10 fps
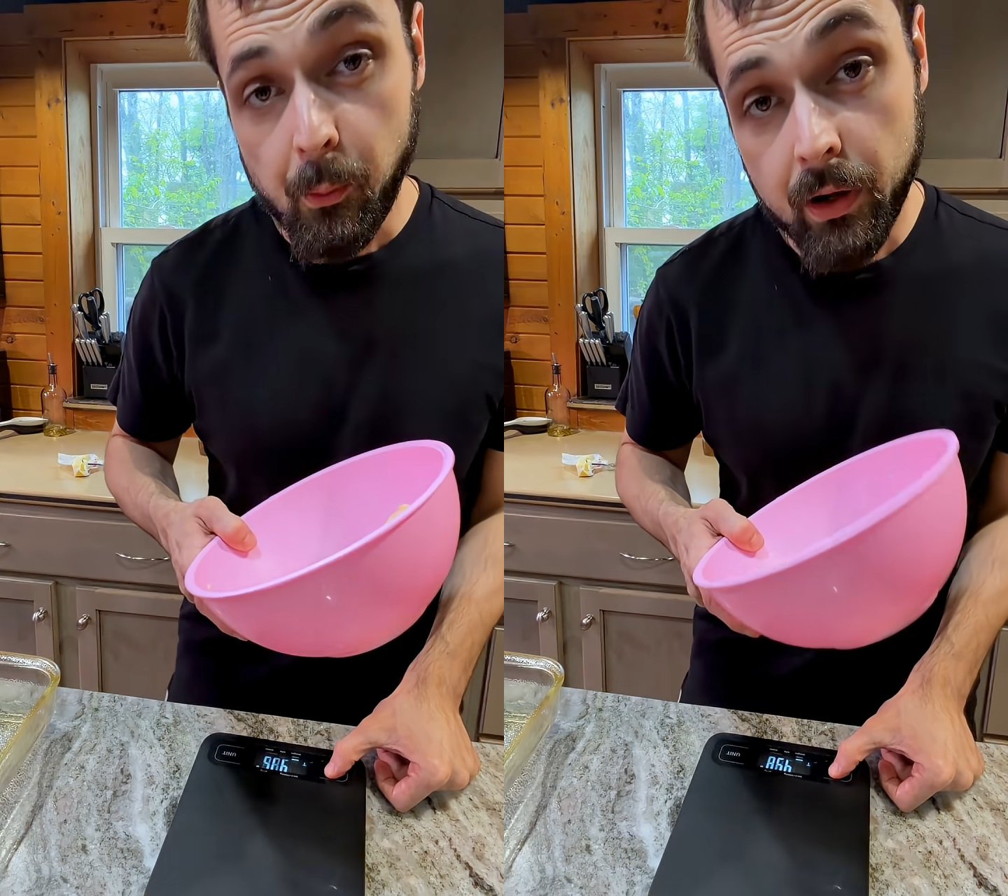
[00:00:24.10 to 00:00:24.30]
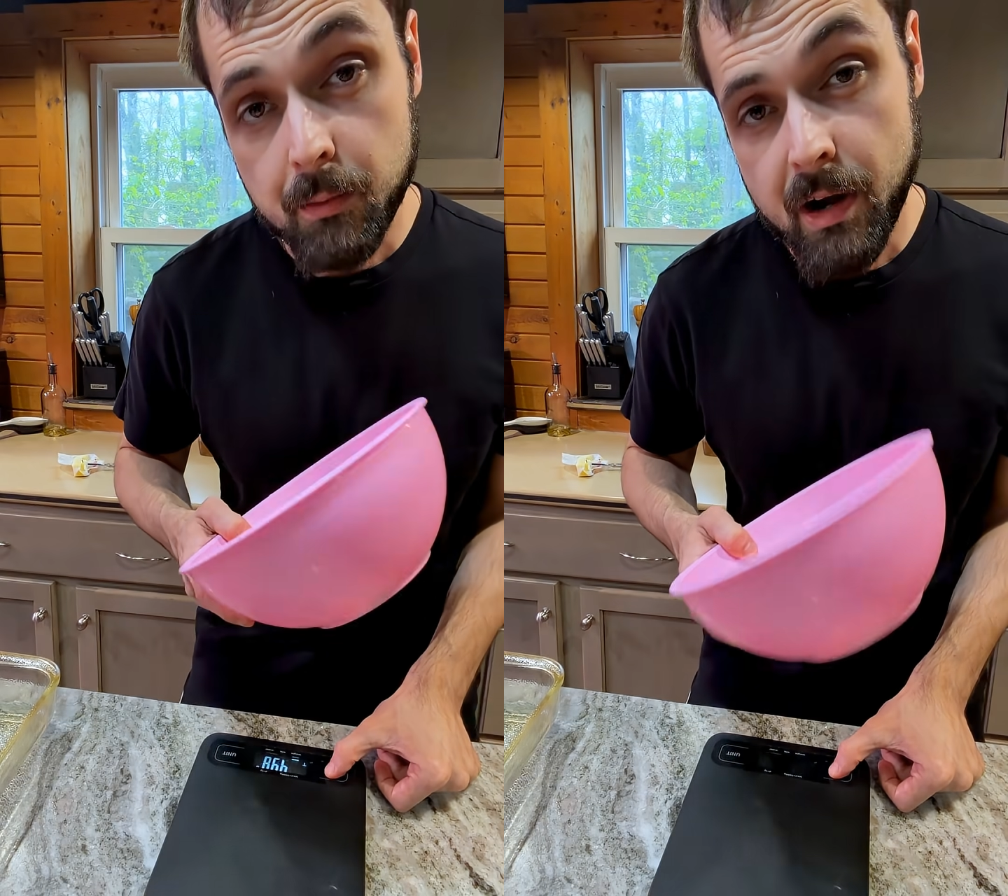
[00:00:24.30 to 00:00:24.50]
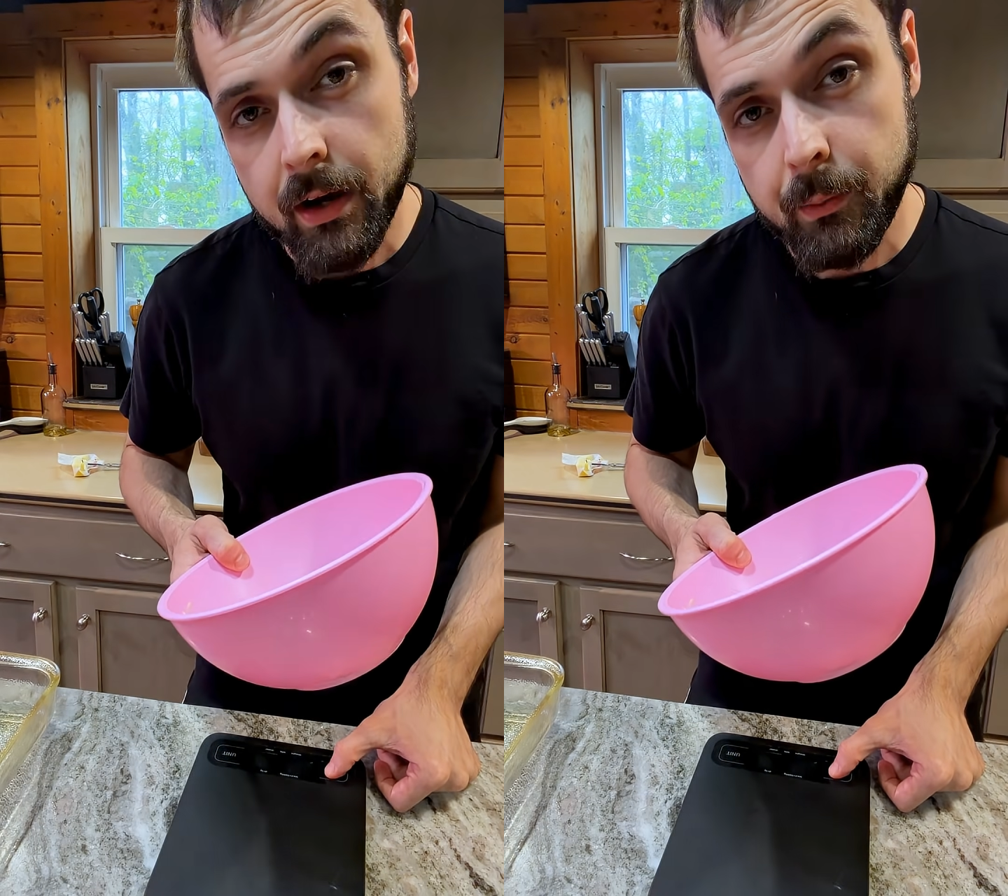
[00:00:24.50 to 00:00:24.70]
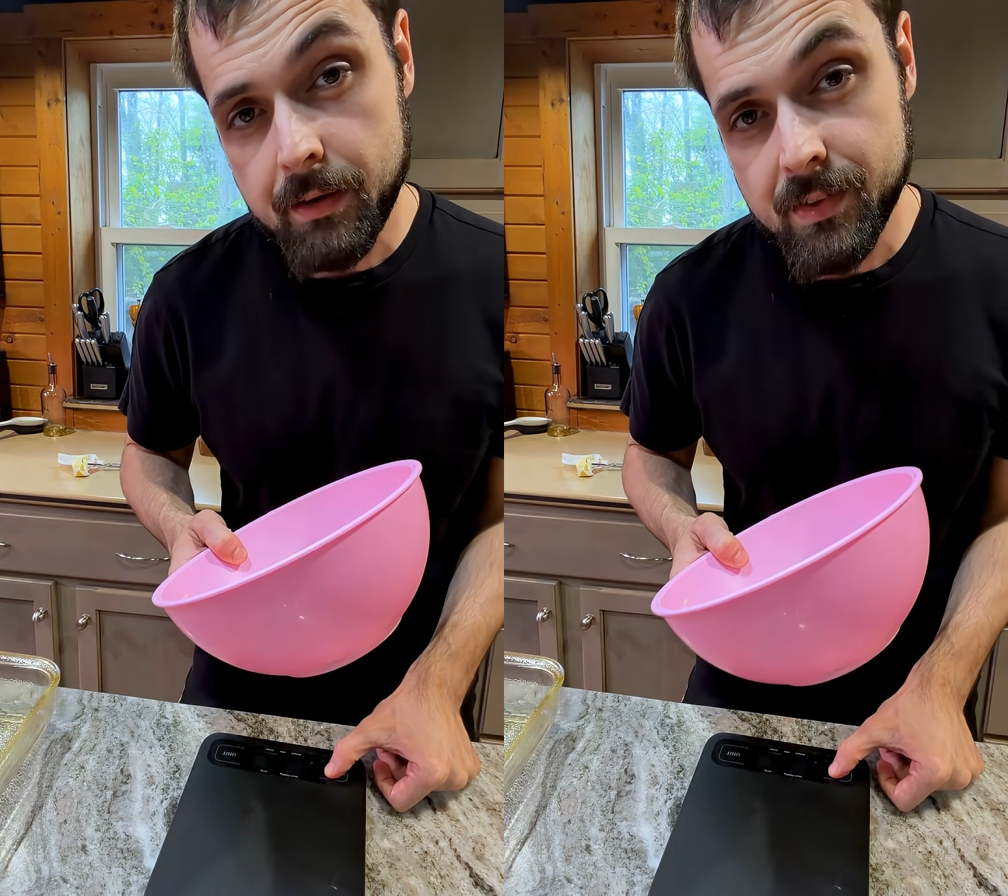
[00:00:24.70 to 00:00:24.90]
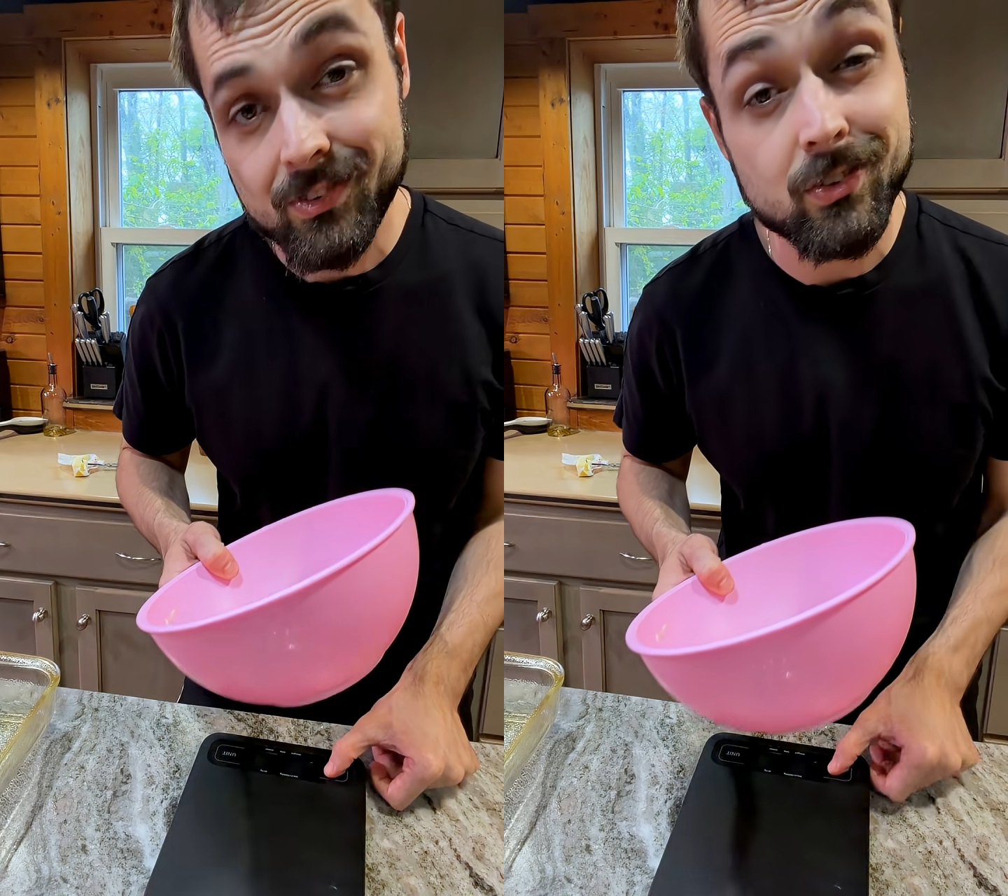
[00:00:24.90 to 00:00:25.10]
we're going to
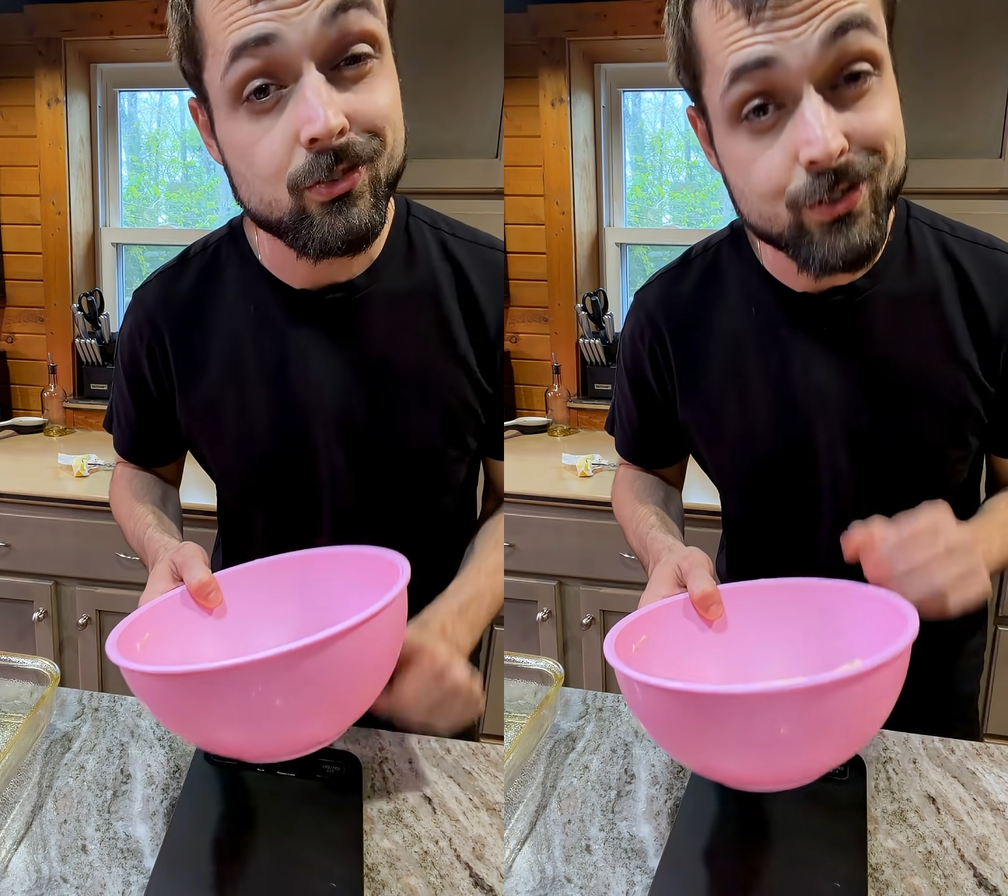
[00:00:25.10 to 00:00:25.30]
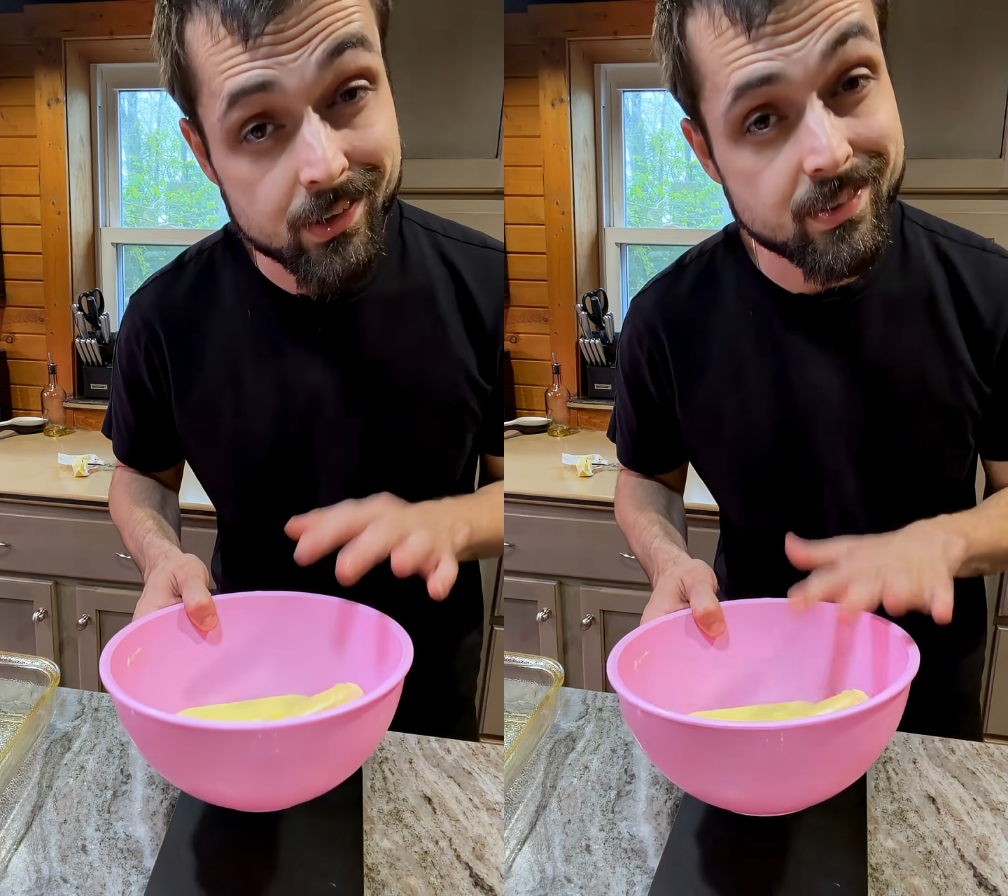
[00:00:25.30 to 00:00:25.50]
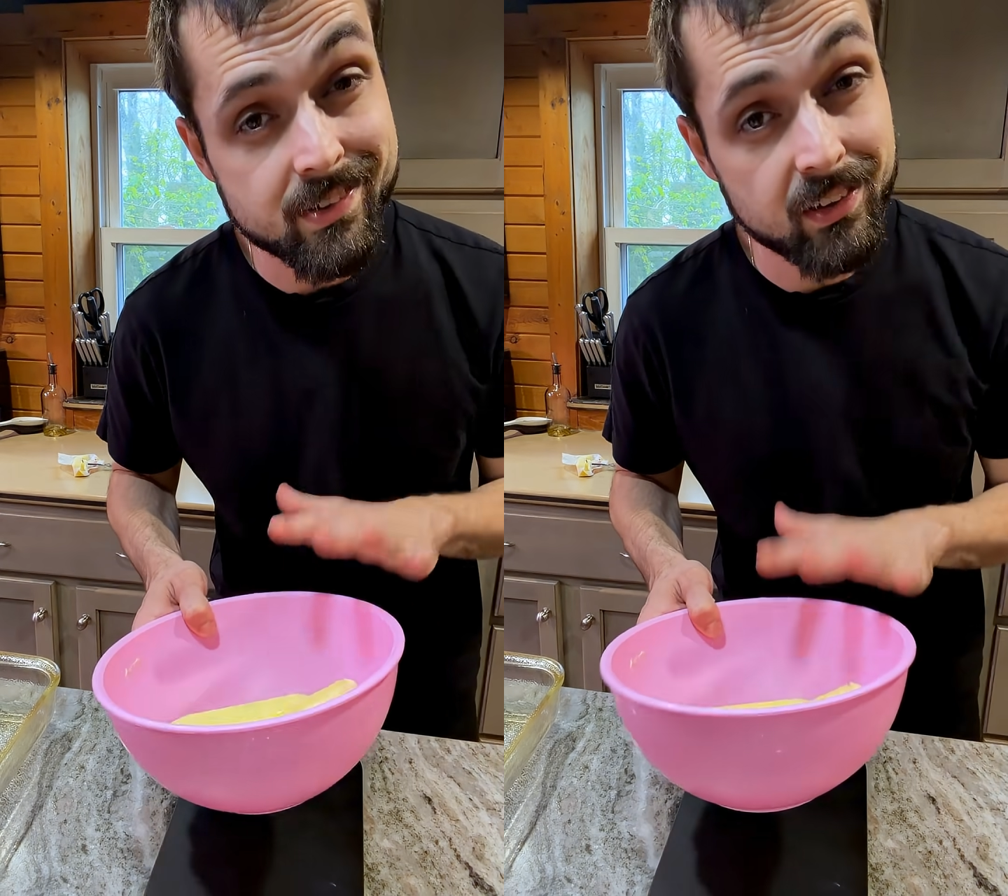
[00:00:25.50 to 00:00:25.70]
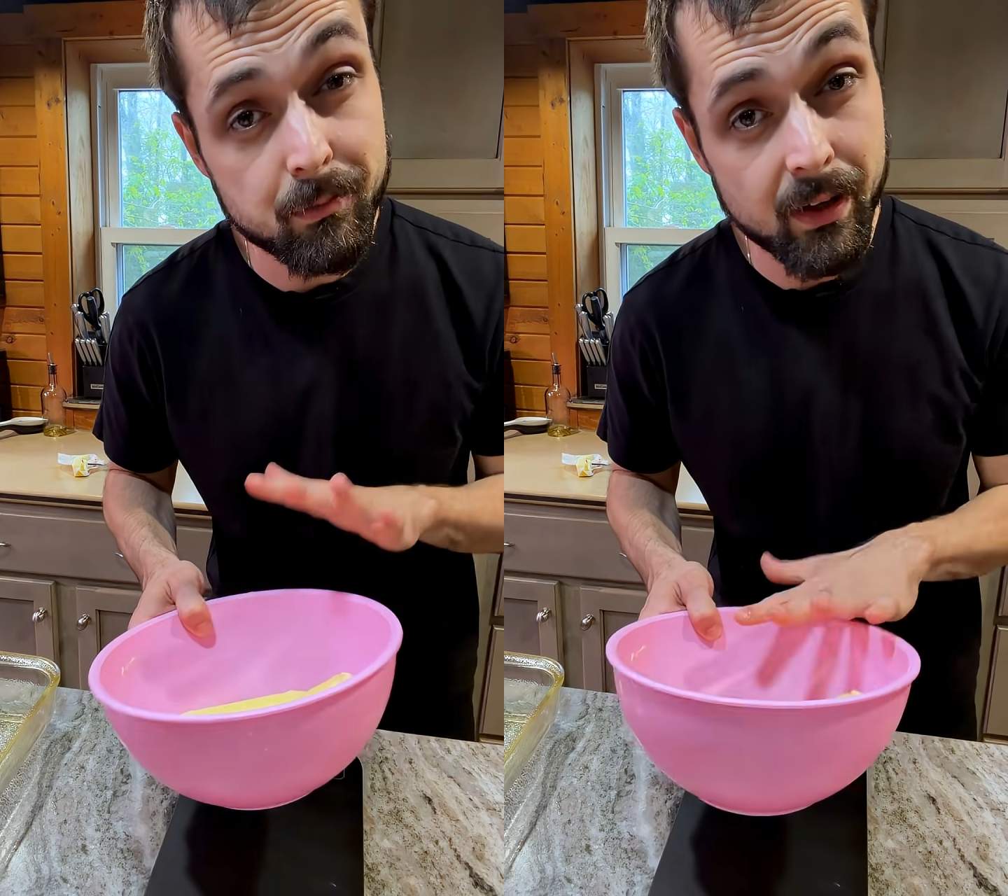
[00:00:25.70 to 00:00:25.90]
microwave this just until the